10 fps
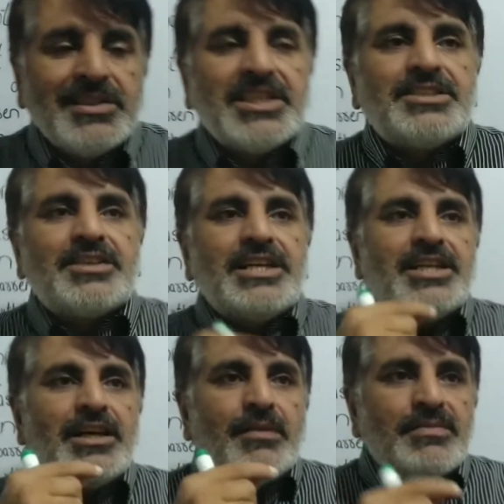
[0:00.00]
the
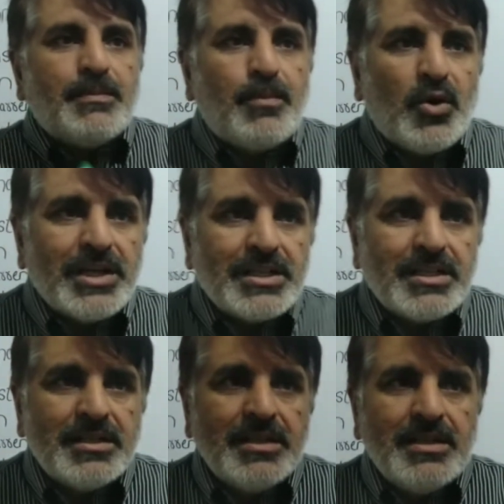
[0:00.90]
trend of the poet,
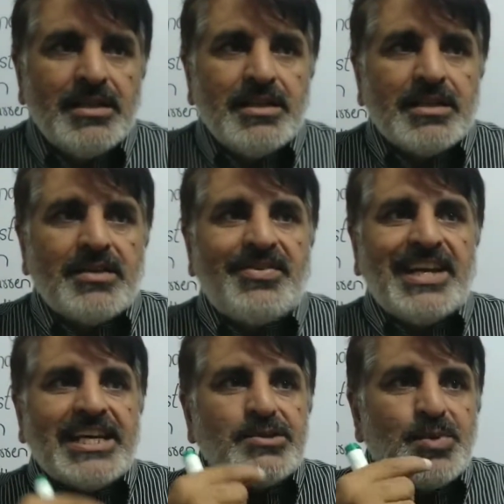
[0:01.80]
the
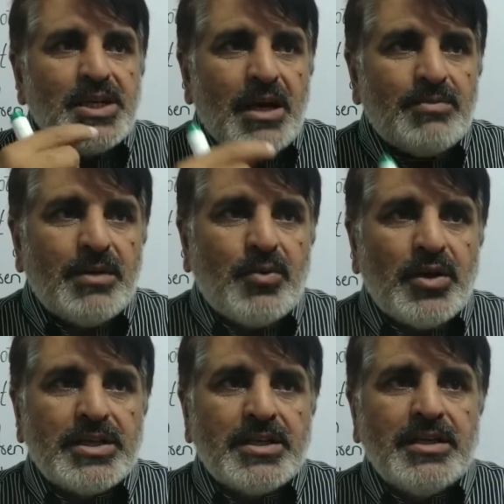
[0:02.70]
philosophy of the
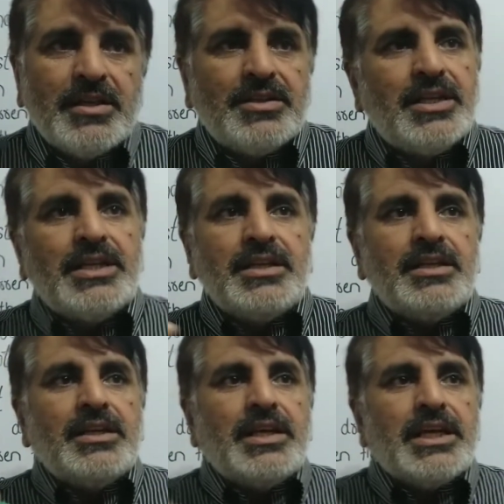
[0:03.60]
poet,
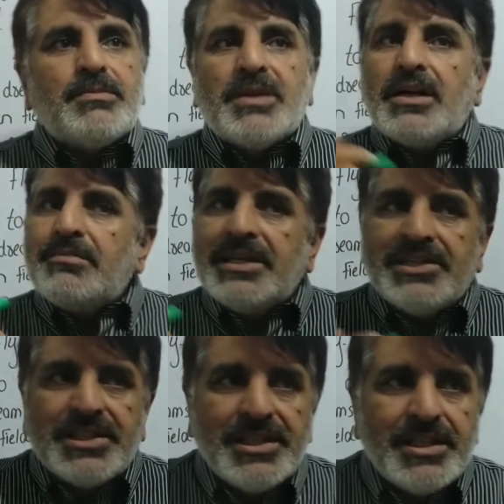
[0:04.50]
then it becomes
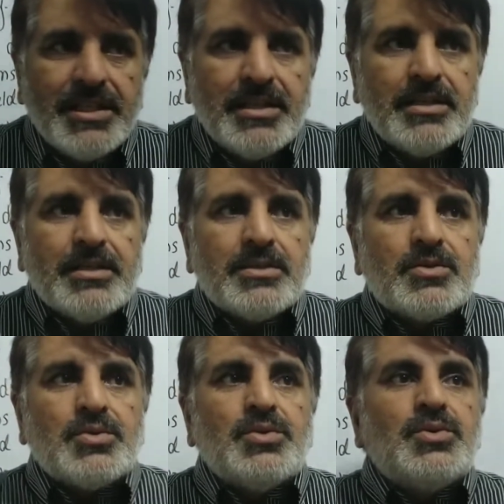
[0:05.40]
easy
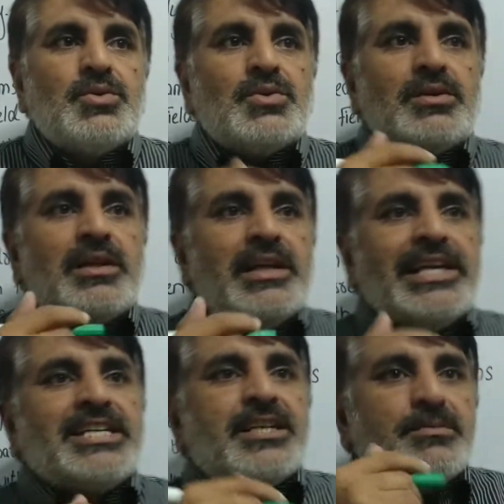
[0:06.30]
to
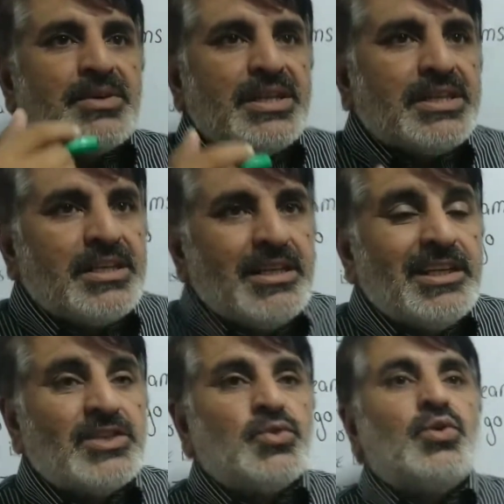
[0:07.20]
interpret,
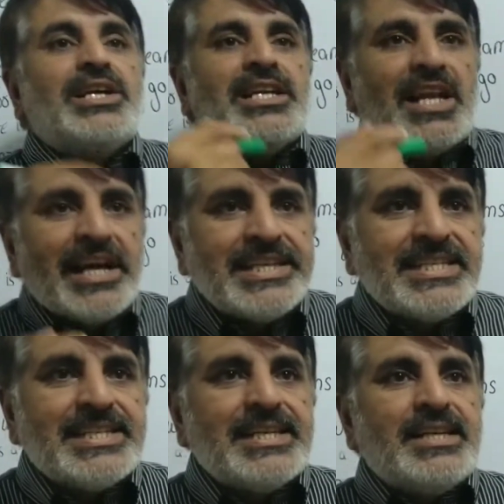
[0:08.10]
to
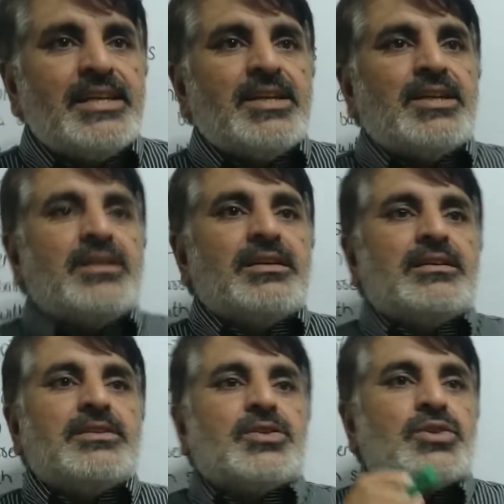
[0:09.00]
analyze.
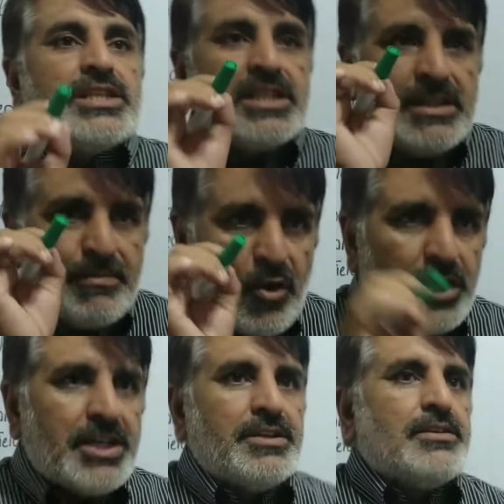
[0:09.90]
So this is
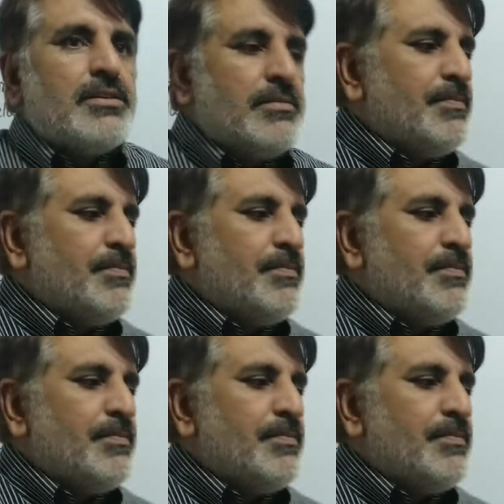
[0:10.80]
important.